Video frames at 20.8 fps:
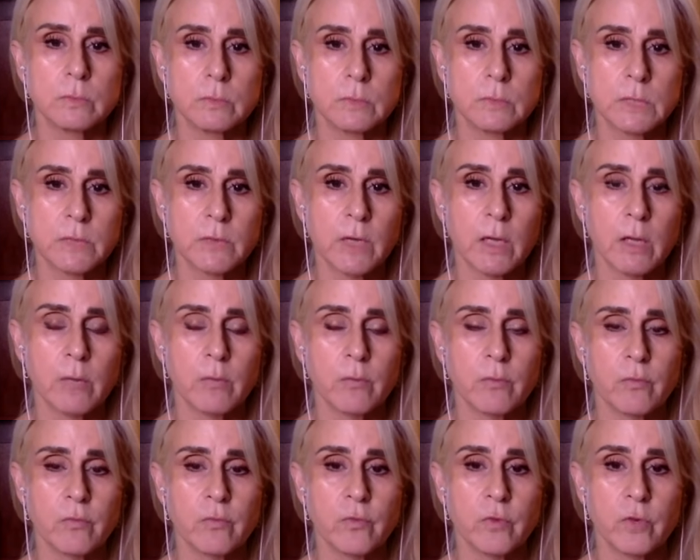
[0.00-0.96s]
develop
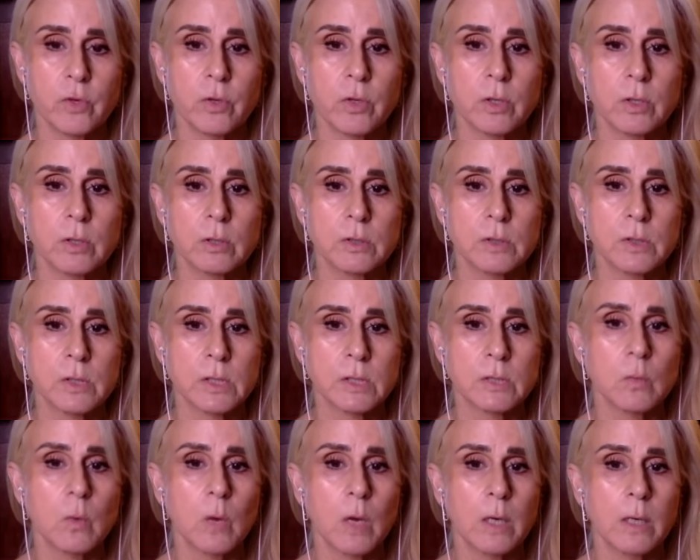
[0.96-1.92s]
further. So
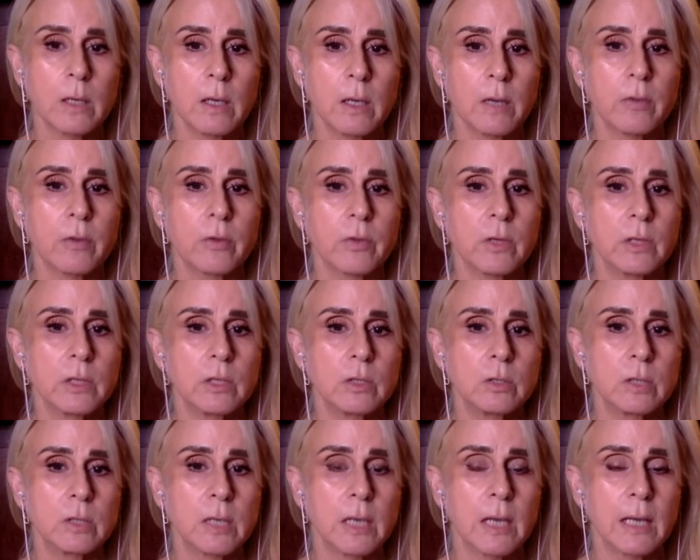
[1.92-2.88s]
that's one other thing you
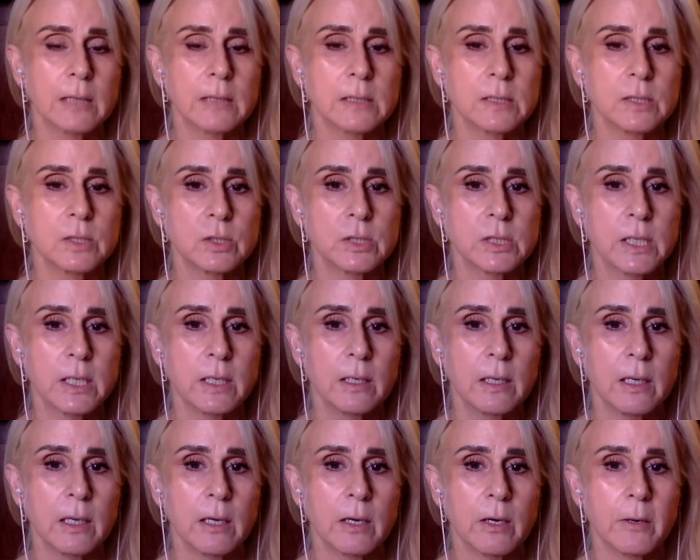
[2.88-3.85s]
could add to your
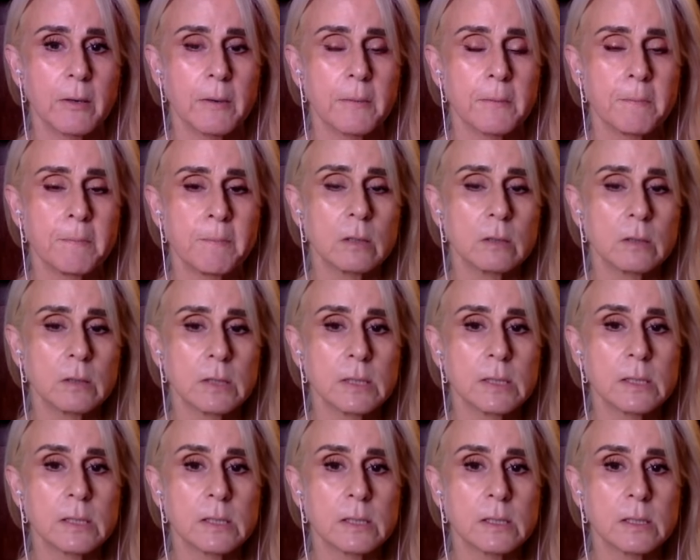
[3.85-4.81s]
skincare
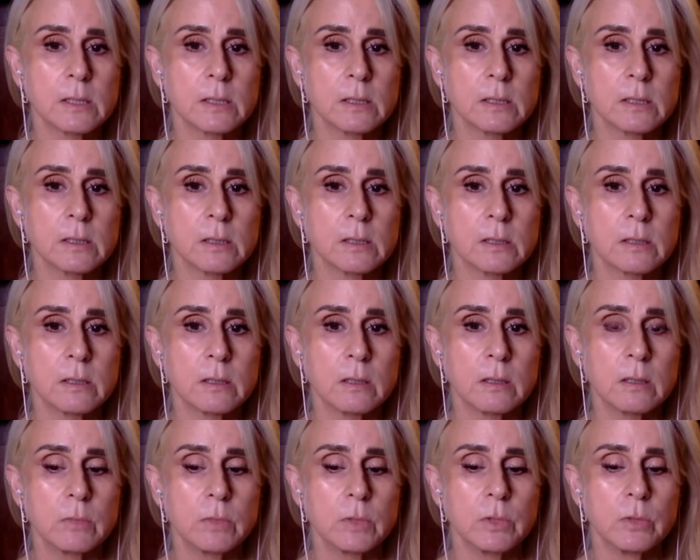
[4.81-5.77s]
list. Is
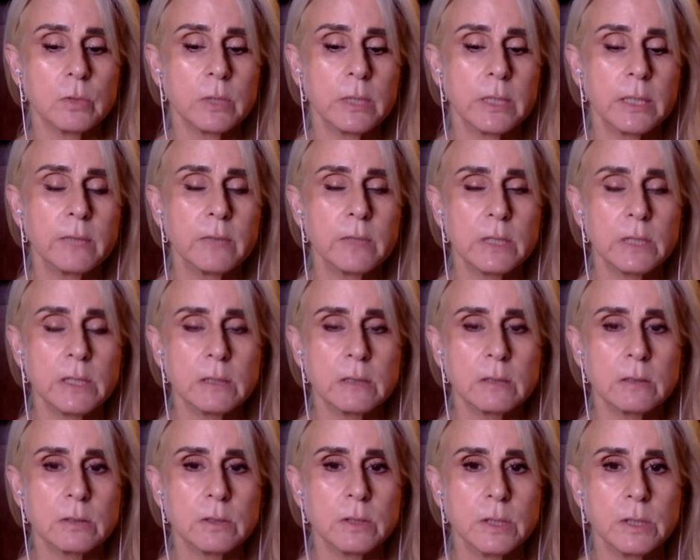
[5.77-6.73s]
you wouldn't even
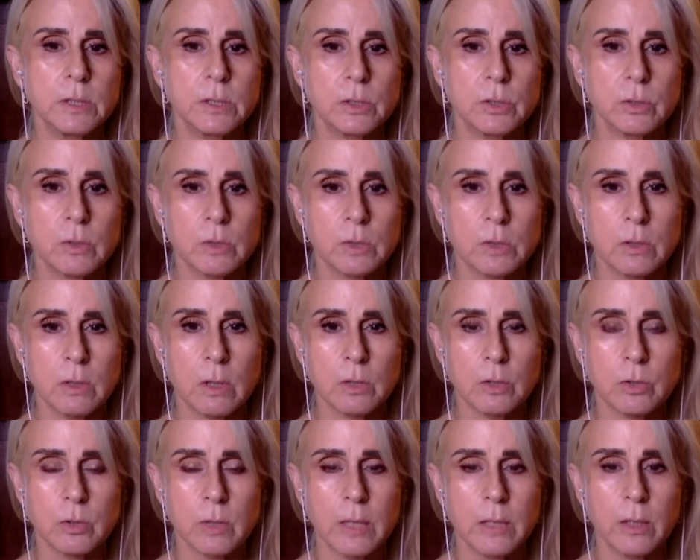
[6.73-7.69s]
need to do
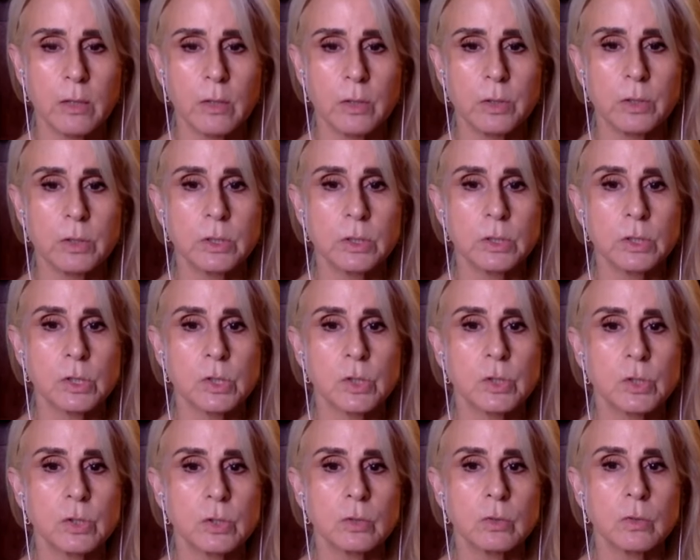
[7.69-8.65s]
a tretinoin. You could
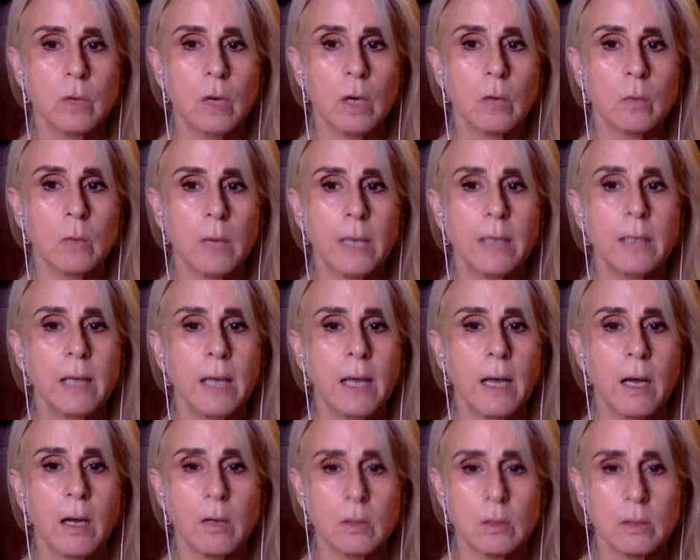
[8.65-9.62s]
just do a
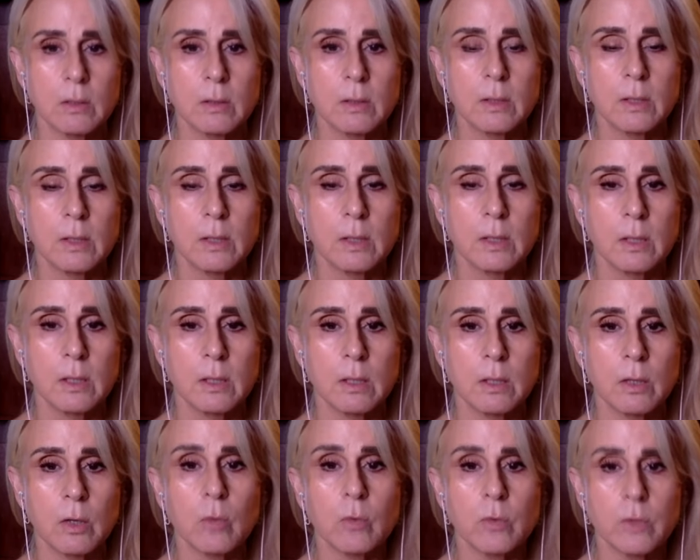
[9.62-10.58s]
retinol,
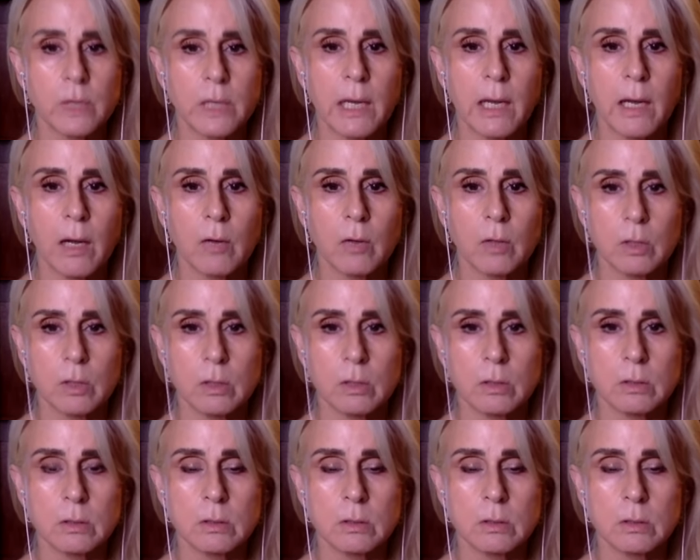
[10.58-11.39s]
an over-the-counter